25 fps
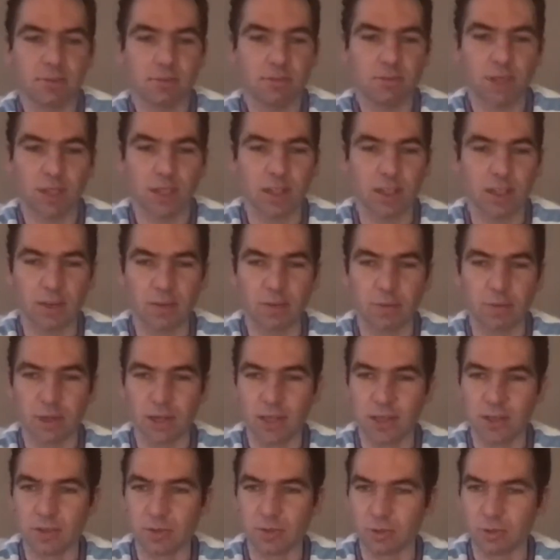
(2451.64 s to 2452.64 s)
and the other
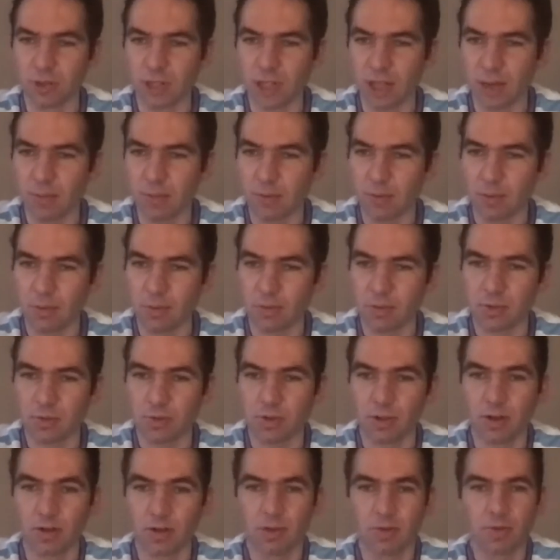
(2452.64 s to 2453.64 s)
players to all step up as
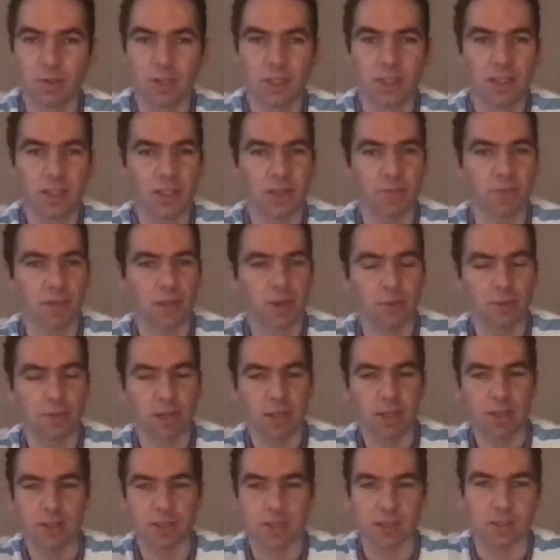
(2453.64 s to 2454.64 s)
well. I think yeah, fair
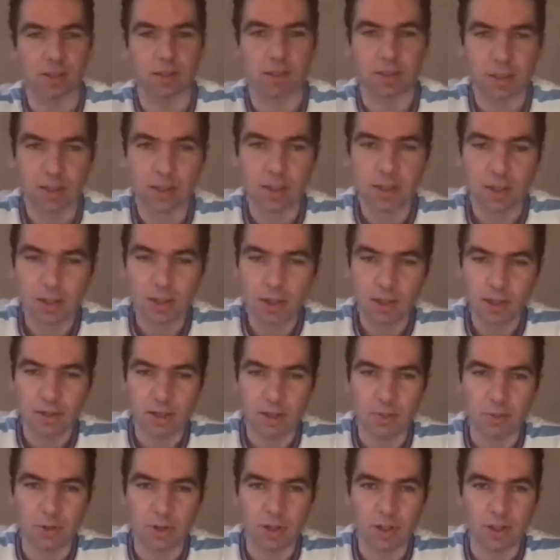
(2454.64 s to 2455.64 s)
play to
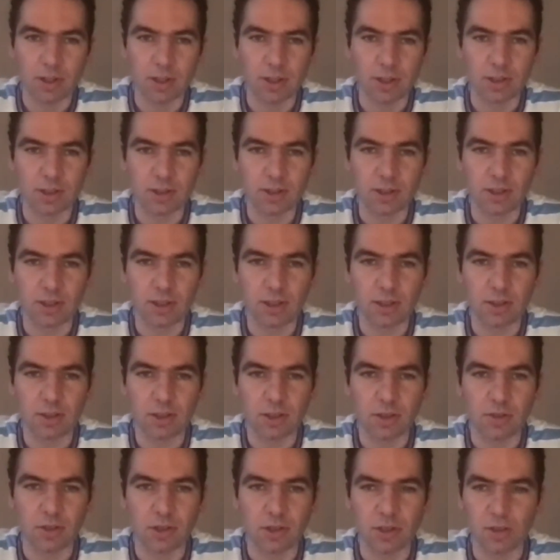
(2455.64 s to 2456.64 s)
Lampard. He
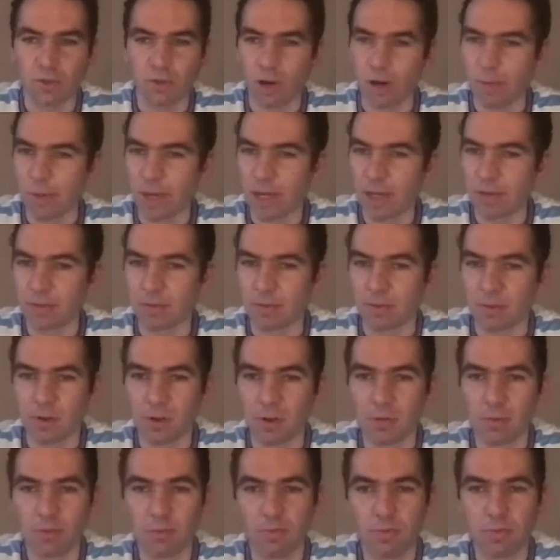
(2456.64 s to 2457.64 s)
showed he's the right man for
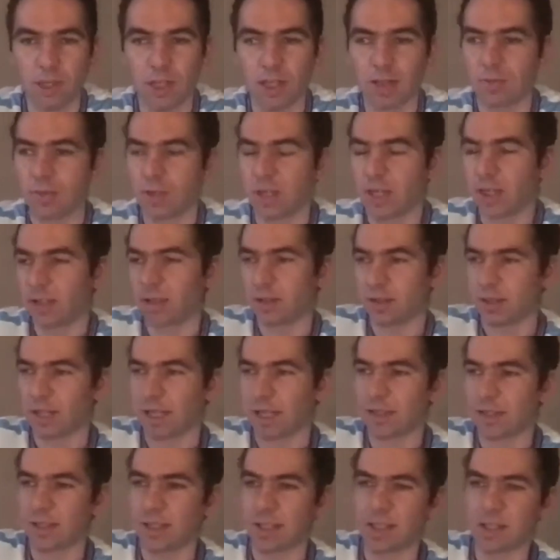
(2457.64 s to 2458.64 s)
him, and I think
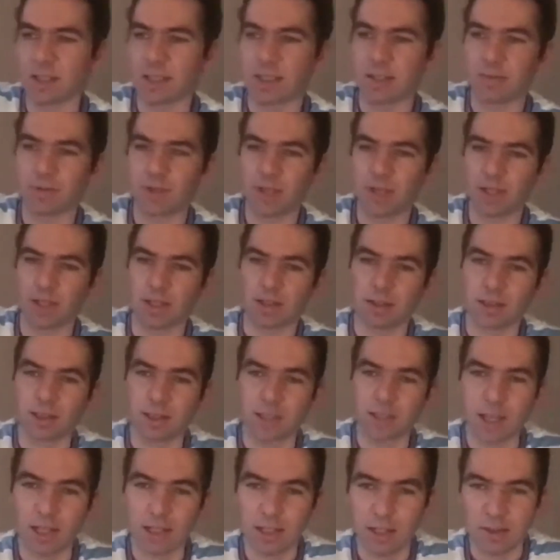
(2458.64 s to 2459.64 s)
next season if they can
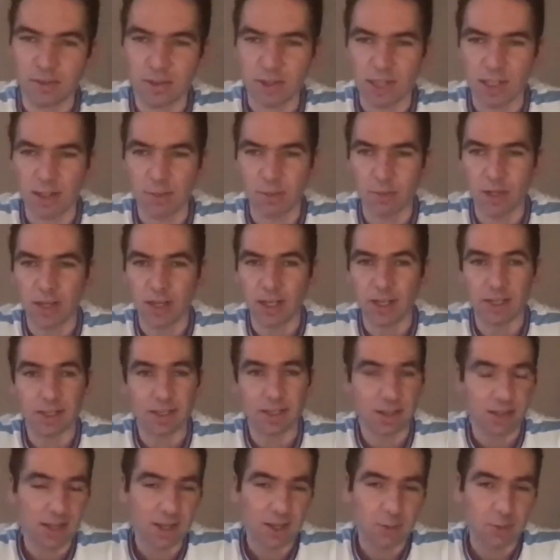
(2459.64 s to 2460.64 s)
get another centre back,
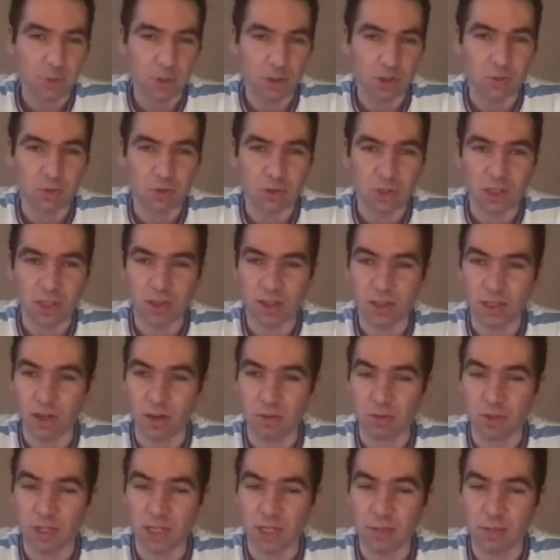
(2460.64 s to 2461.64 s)
possibly change the
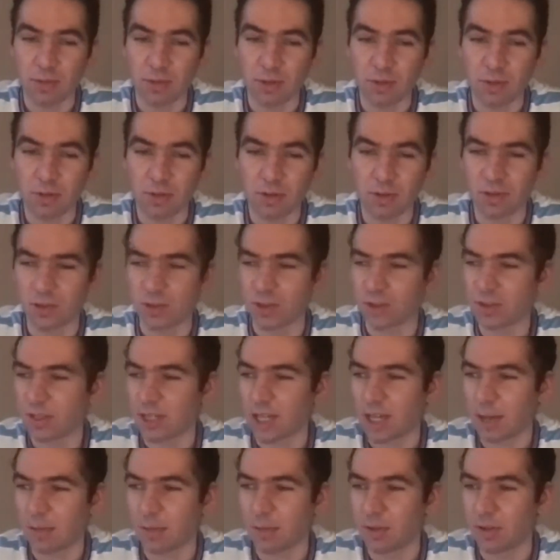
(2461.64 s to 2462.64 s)
goalkeeper as well because
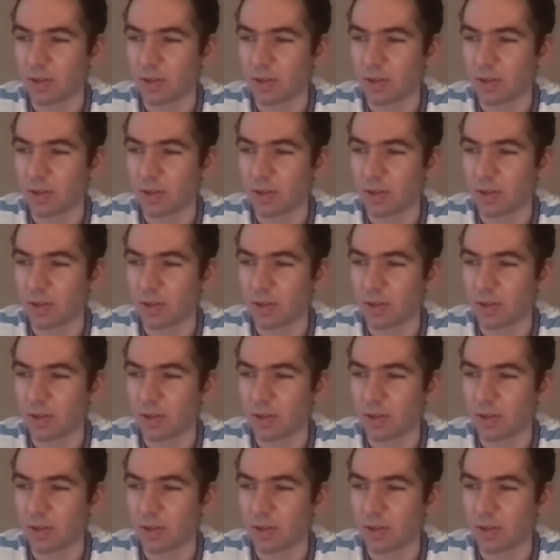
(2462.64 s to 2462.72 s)
Kepa